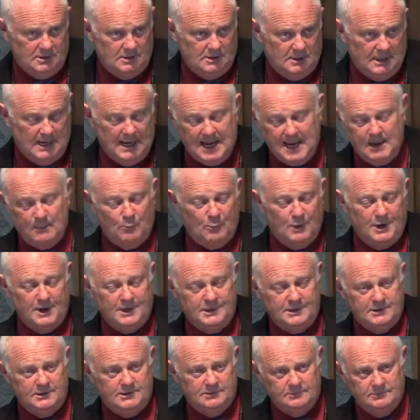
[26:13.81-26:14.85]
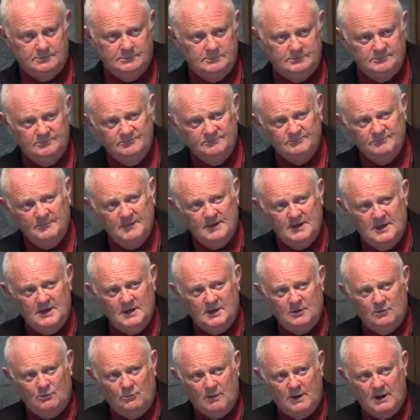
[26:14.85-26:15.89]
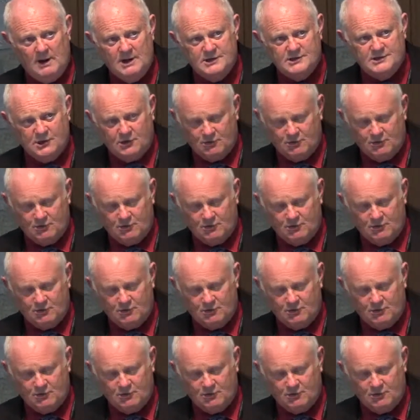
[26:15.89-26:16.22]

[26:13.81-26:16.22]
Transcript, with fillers: I am what I do. Whereas